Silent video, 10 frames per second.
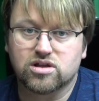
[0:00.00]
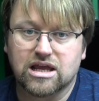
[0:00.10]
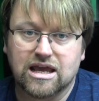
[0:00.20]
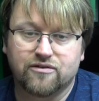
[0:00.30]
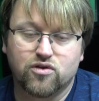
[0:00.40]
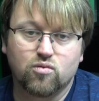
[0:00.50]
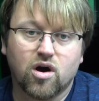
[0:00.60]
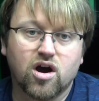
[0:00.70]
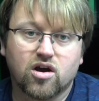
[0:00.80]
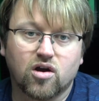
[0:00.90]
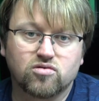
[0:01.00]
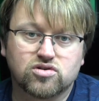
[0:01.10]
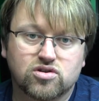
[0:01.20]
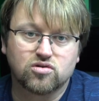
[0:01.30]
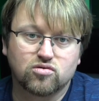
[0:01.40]
if you are going
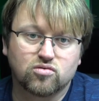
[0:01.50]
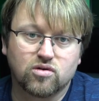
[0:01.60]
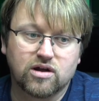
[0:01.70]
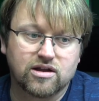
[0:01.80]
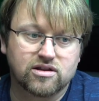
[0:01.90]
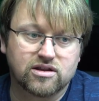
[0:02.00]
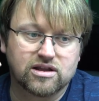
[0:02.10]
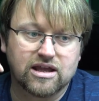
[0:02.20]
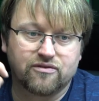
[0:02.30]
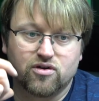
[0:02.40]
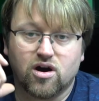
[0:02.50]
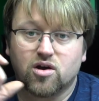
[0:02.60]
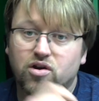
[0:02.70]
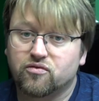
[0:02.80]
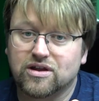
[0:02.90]
to
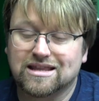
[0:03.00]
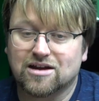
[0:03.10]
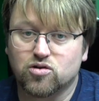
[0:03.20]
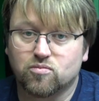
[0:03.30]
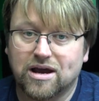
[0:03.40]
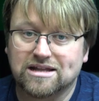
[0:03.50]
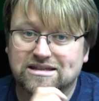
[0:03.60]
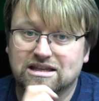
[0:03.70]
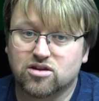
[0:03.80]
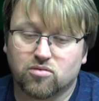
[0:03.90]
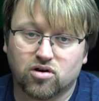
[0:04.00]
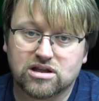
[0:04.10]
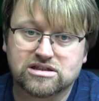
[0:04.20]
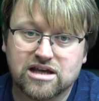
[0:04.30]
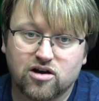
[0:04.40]
thin down your paints in the model
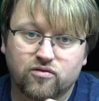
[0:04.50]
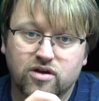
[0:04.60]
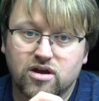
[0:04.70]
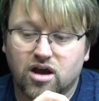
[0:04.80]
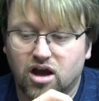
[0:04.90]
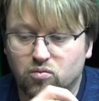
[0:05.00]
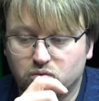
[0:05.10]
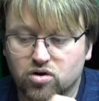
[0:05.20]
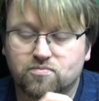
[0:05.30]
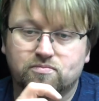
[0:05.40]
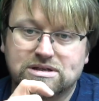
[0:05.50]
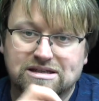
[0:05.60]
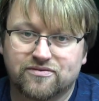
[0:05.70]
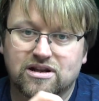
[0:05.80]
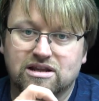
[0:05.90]
itself, I would
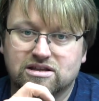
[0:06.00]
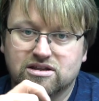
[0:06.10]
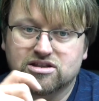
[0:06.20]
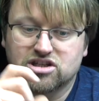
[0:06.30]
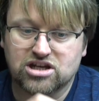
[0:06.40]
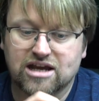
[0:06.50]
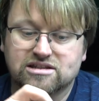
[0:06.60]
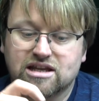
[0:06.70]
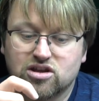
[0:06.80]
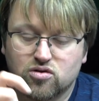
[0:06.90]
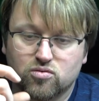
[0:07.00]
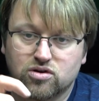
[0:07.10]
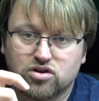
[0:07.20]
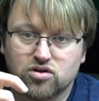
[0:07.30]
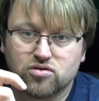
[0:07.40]
specifically suggest that you
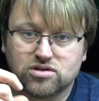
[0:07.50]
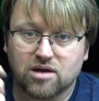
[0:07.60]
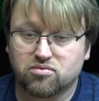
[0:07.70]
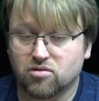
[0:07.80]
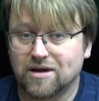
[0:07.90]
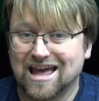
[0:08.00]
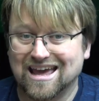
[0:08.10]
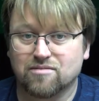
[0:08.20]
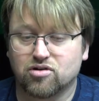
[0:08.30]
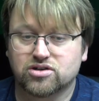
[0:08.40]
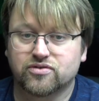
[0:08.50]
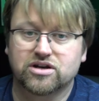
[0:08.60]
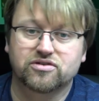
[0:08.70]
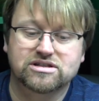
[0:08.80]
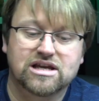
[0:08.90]
would use a proper airbrush
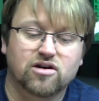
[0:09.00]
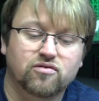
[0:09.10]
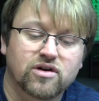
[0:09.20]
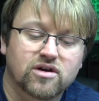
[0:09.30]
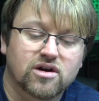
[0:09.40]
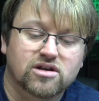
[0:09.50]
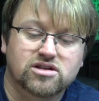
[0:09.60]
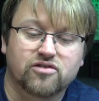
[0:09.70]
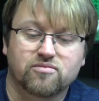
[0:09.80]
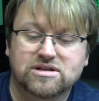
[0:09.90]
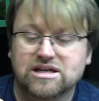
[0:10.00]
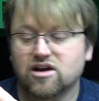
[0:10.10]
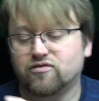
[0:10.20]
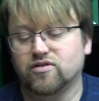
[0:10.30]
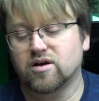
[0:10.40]
thinner itself. So for
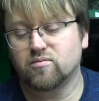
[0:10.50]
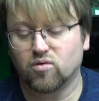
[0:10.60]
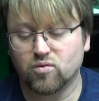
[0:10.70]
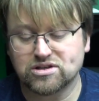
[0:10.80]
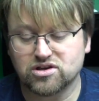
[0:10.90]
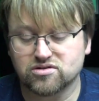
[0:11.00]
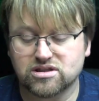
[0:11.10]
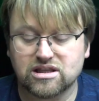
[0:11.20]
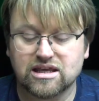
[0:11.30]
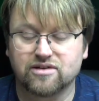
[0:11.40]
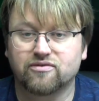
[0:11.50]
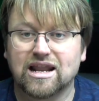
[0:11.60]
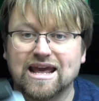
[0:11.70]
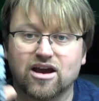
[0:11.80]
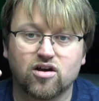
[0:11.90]
myself, I'm always using the
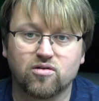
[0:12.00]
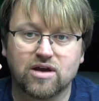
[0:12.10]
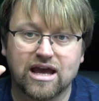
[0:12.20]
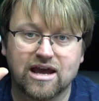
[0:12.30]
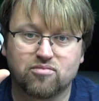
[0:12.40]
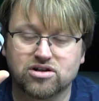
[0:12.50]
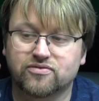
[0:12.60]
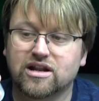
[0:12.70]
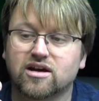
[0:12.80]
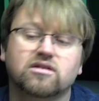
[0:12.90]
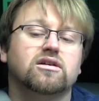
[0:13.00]
Vallejo airbrush thinner.